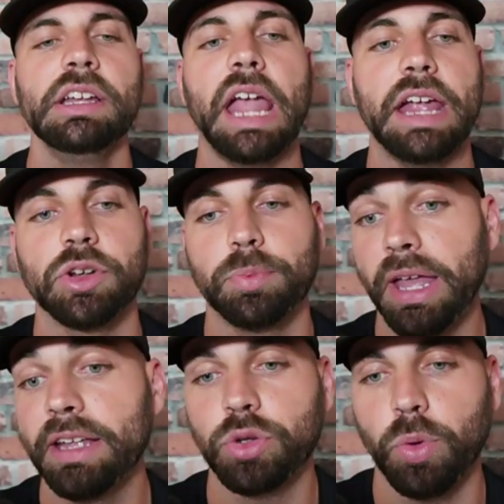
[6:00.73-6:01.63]
And you're
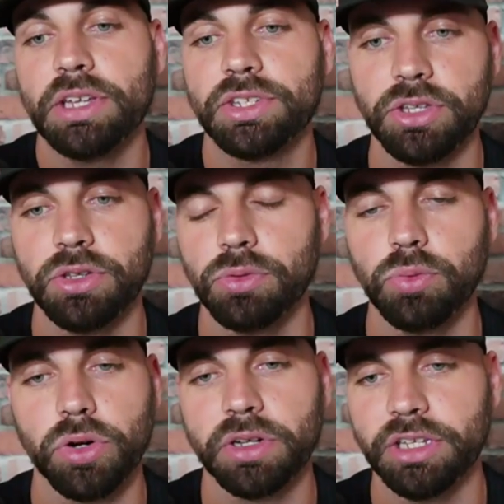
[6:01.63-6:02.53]
paying twice to do
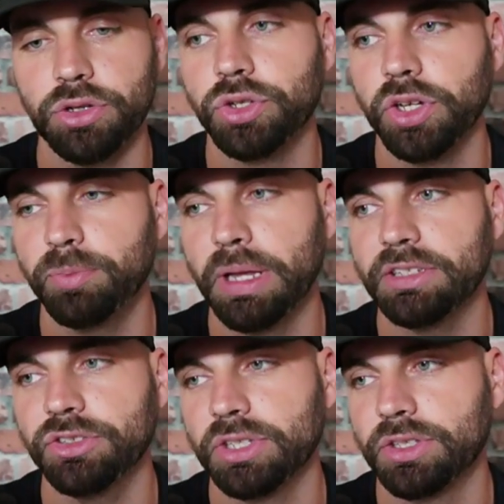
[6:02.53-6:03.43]
work that you should have
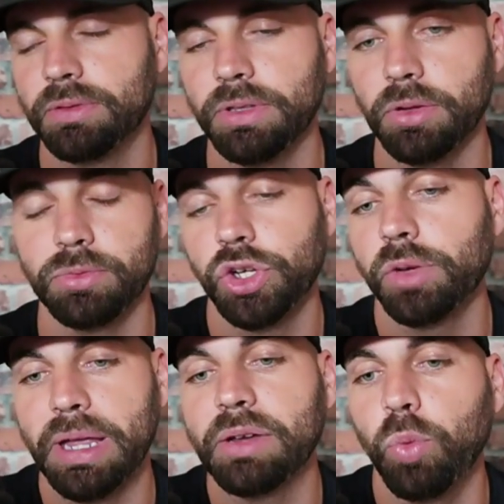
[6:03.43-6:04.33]
paid to just, should
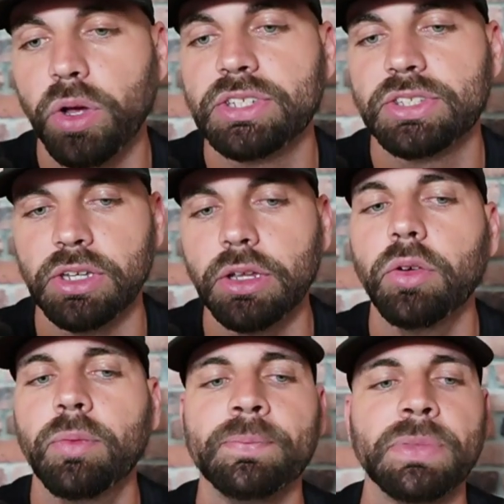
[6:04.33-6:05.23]
have paid once to do.